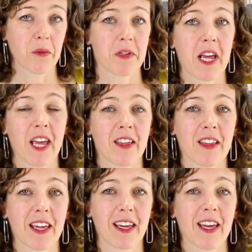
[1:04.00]
from
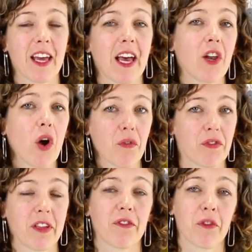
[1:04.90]
tangling and
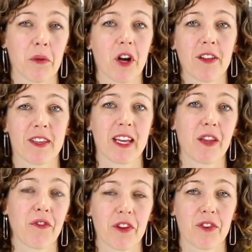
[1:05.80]
hopefully from causing any
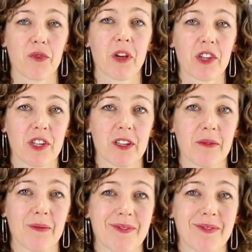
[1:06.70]
frustration.